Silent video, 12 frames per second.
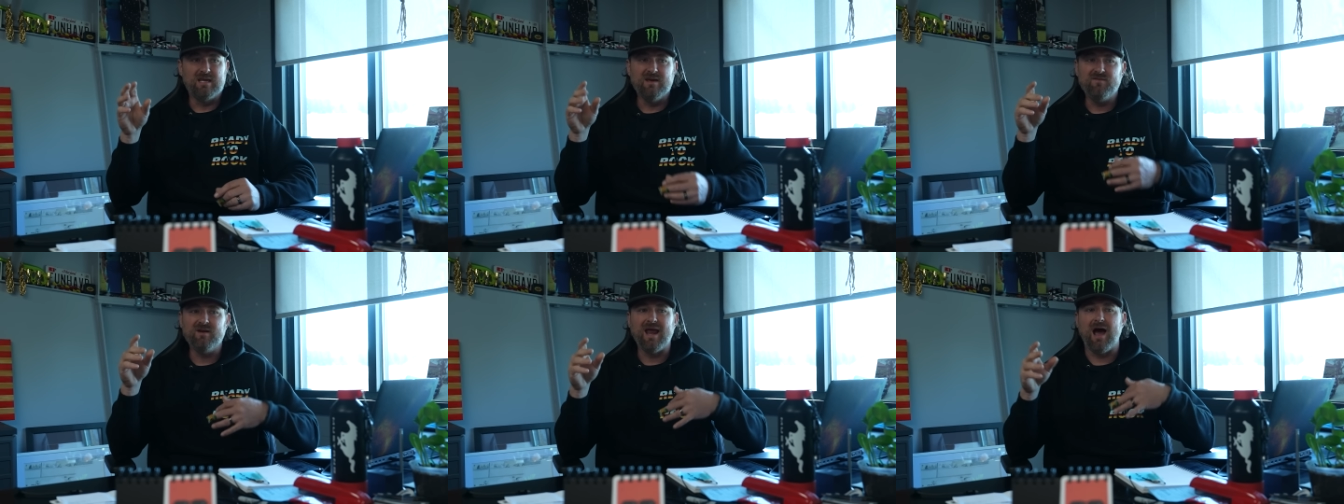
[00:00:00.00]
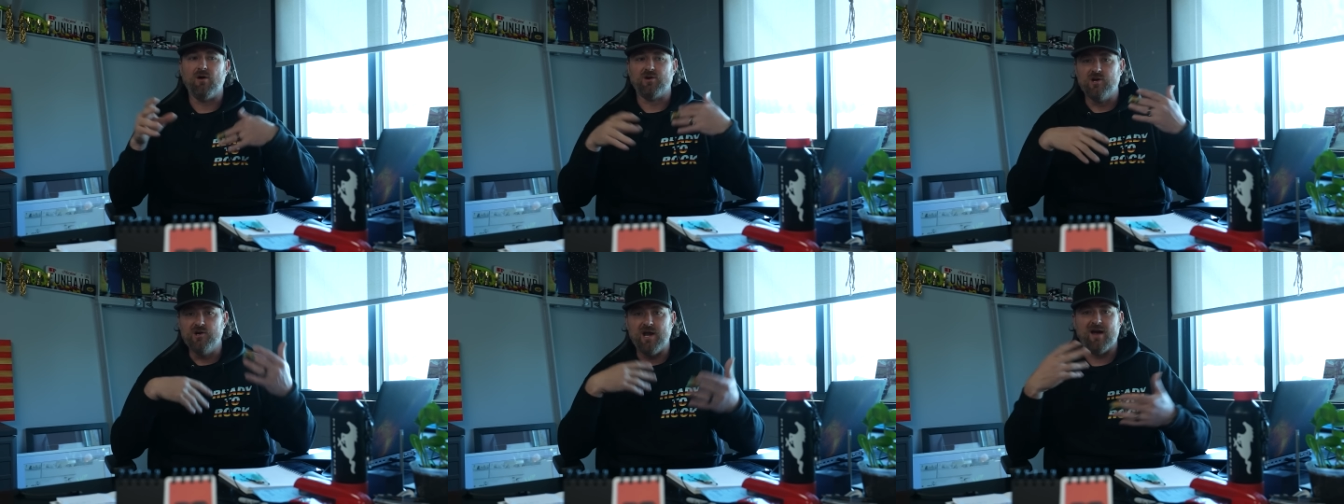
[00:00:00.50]
Given how
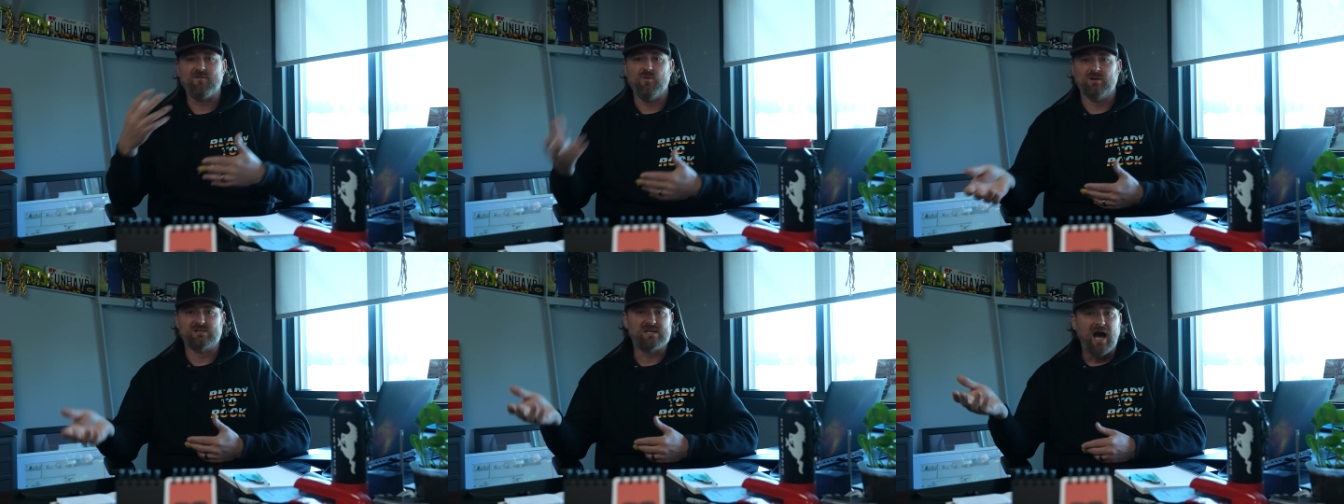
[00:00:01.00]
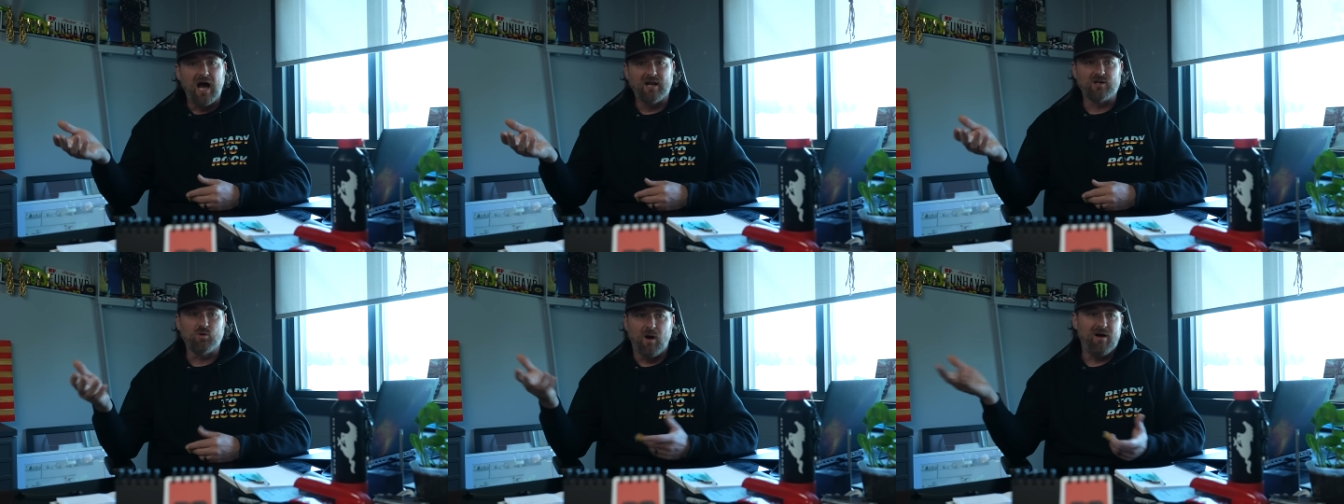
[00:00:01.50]
good everyone's
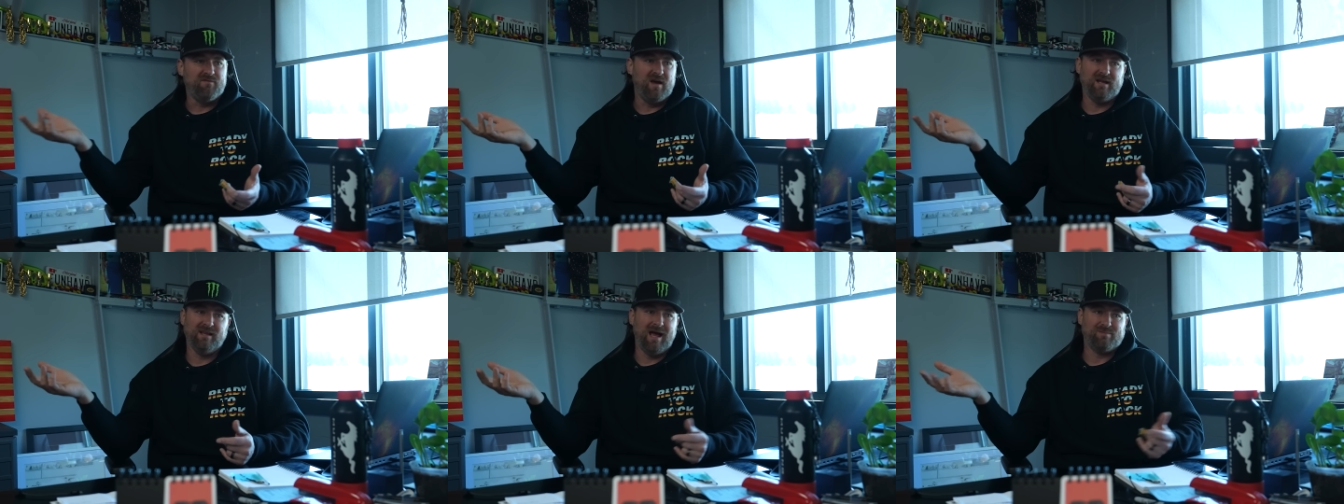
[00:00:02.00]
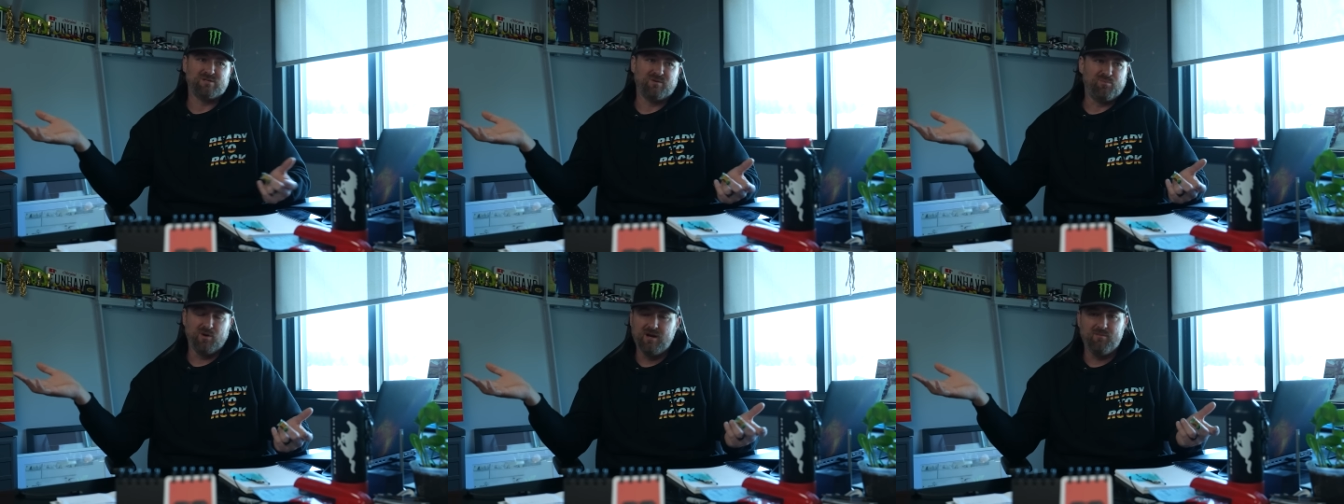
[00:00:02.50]
gotten, qualifying laps are
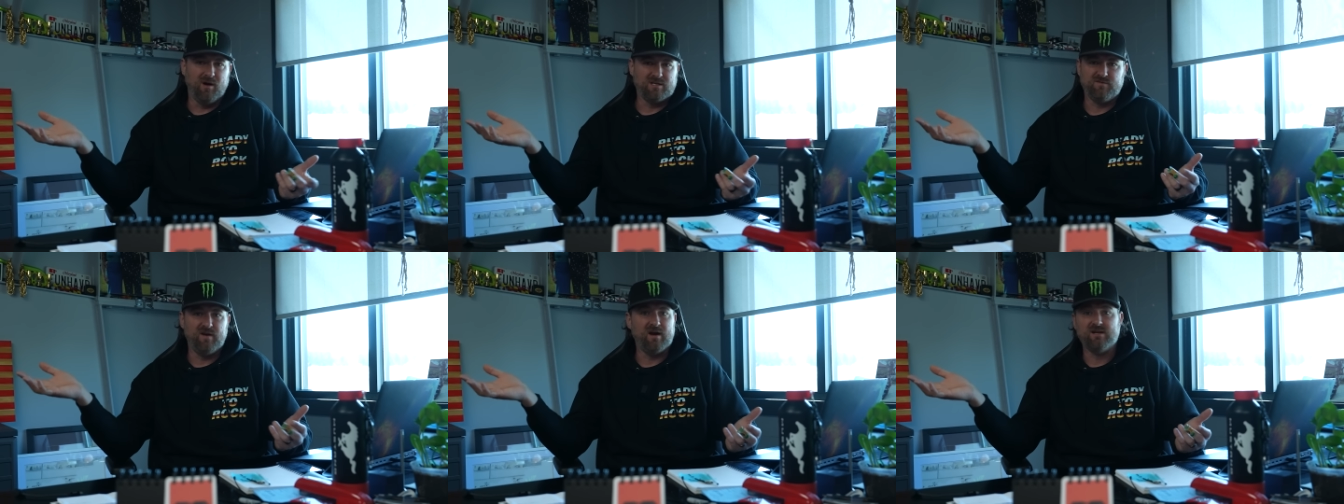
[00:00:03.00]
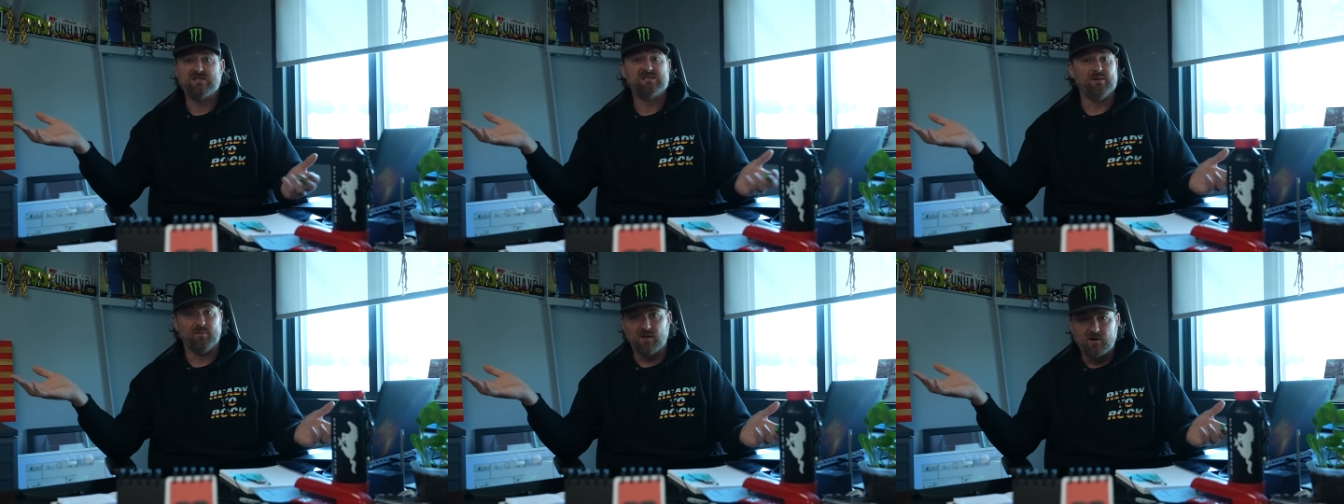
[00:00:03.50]
pretty much very
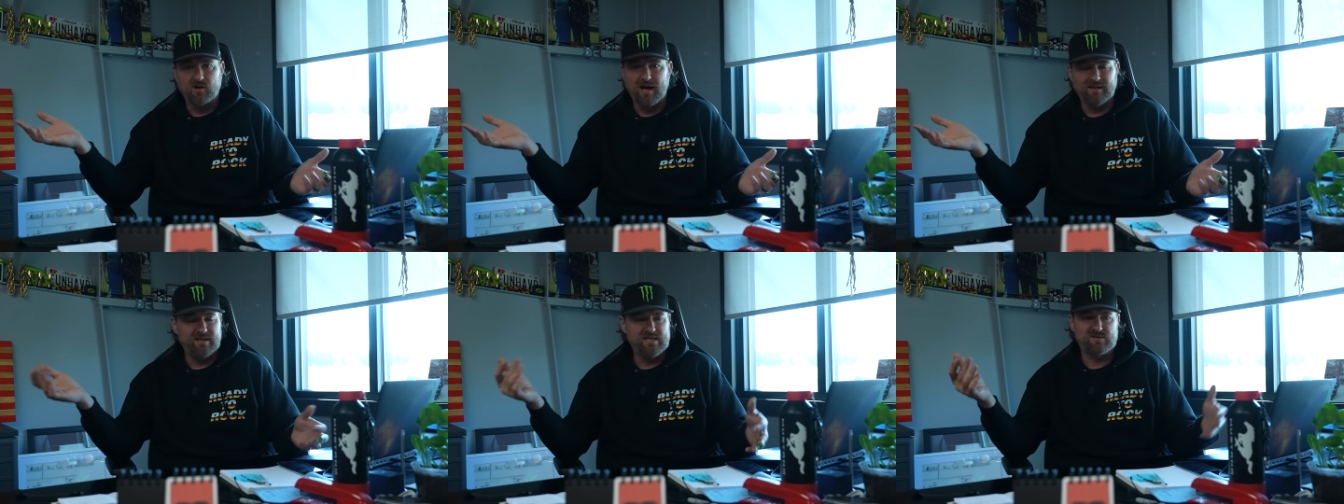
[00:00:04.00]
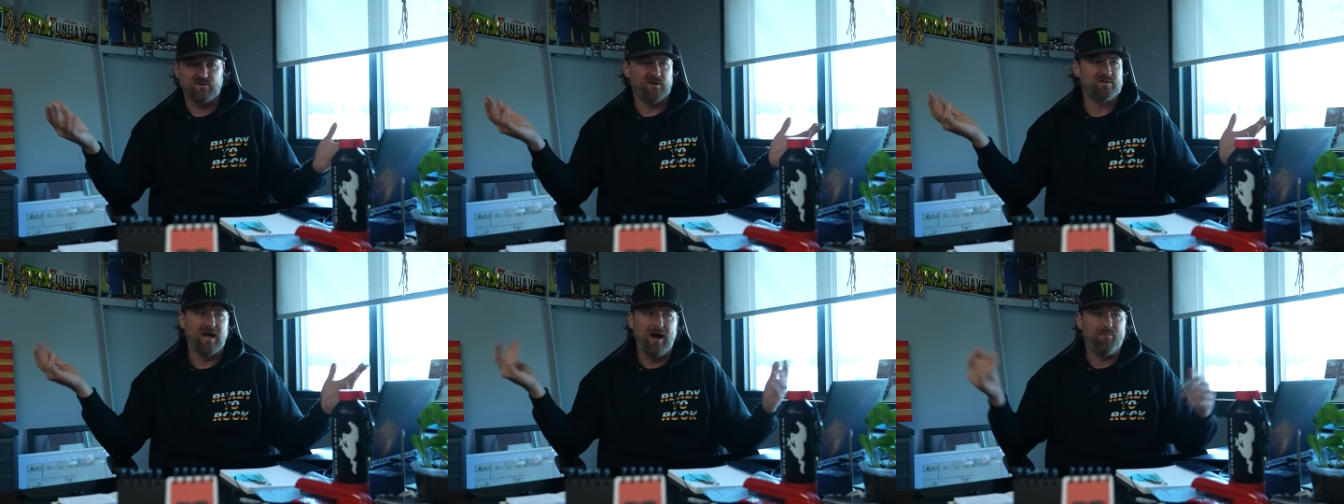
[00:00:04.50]
similar, at least for
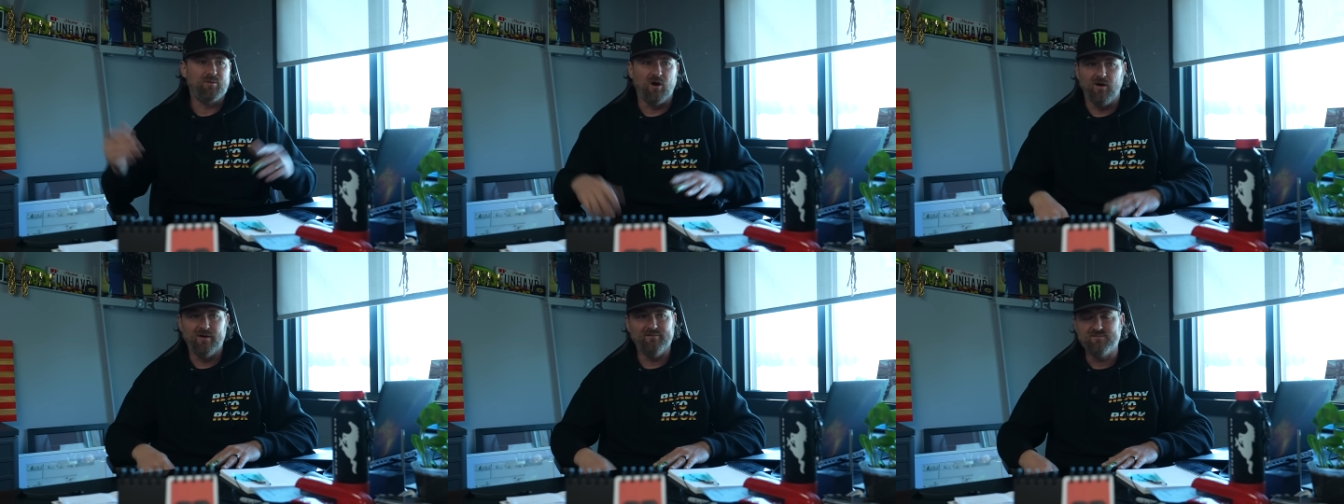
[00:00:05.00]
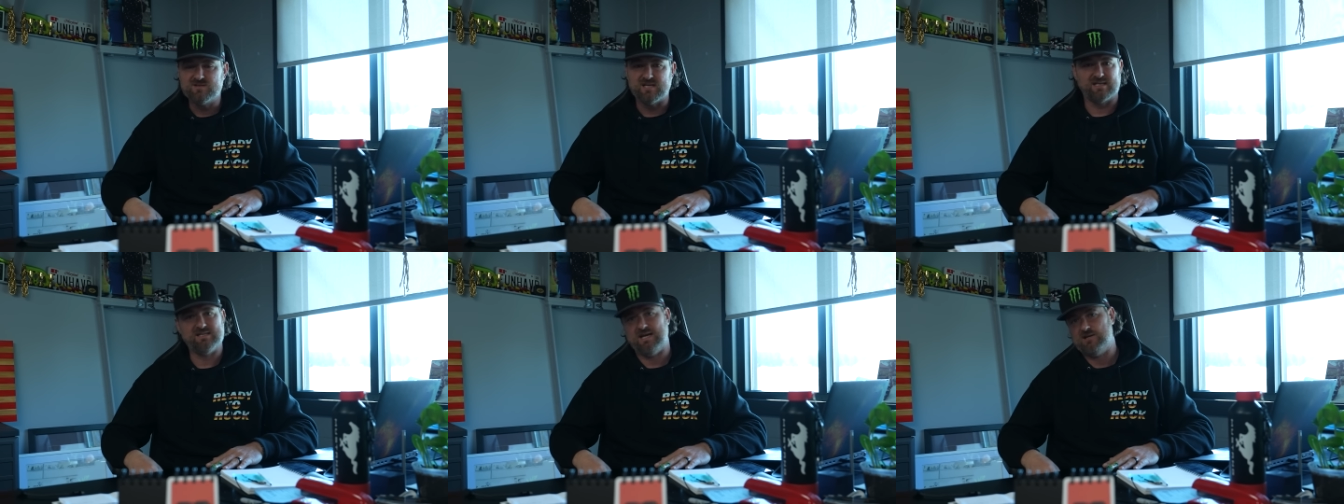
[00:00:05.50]
the top, call it
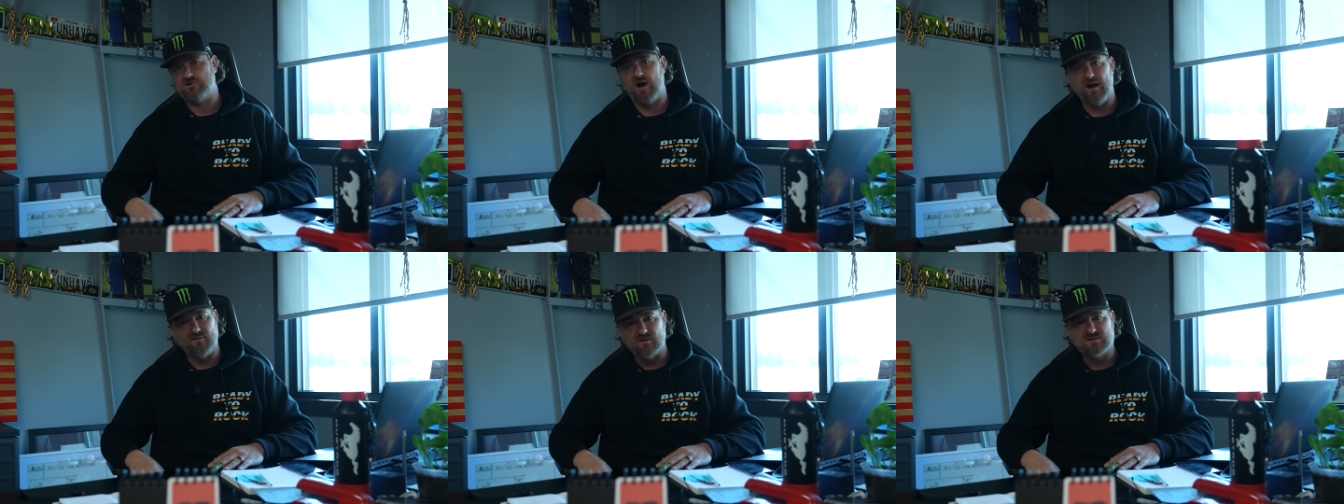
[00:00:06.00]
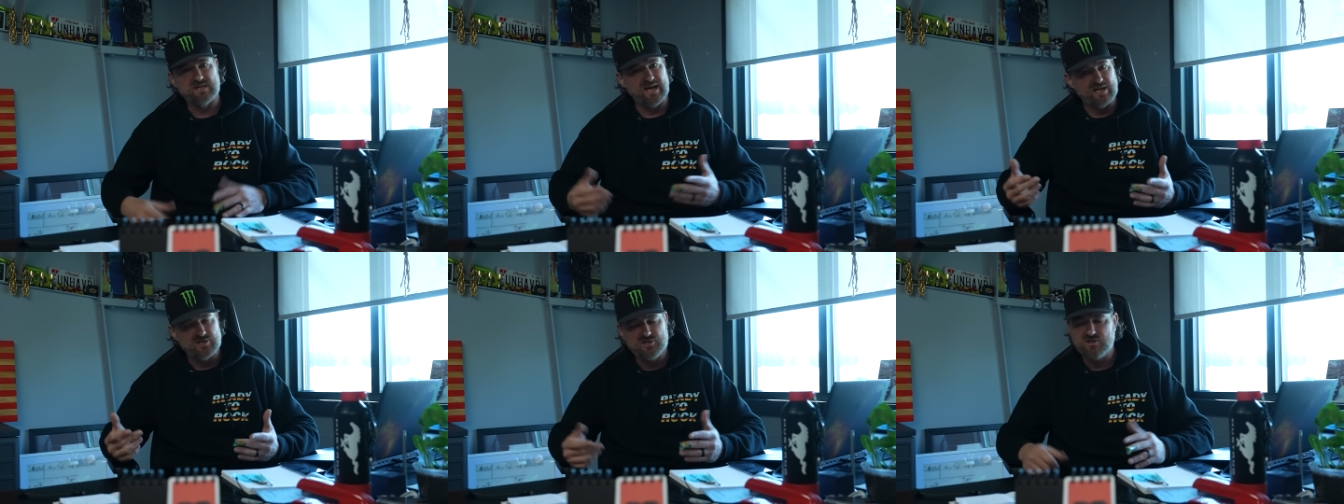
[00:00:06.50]
16 drivers
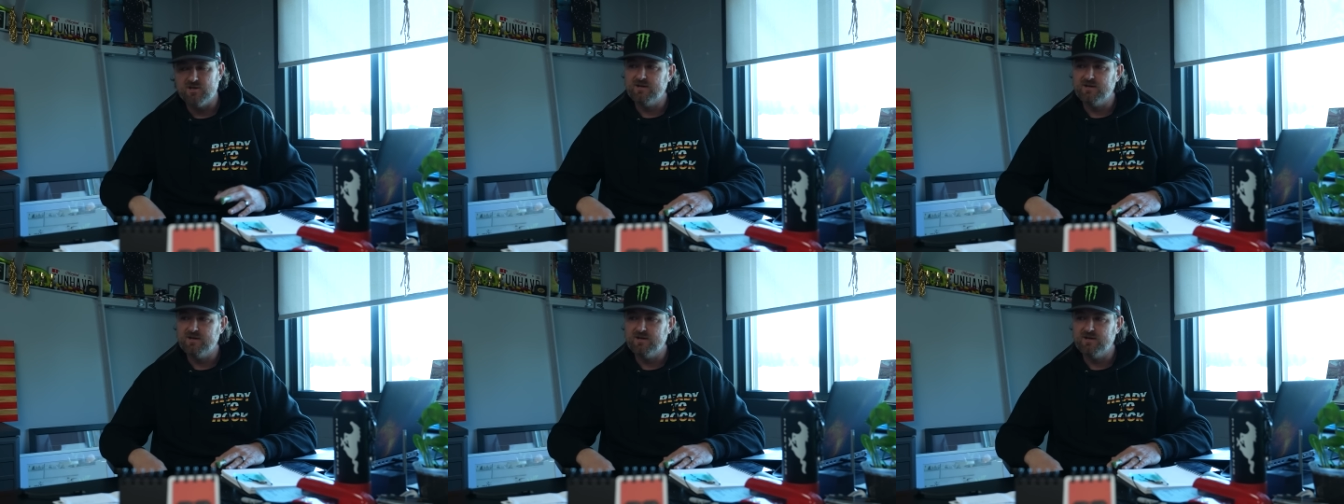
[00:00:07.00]
ish.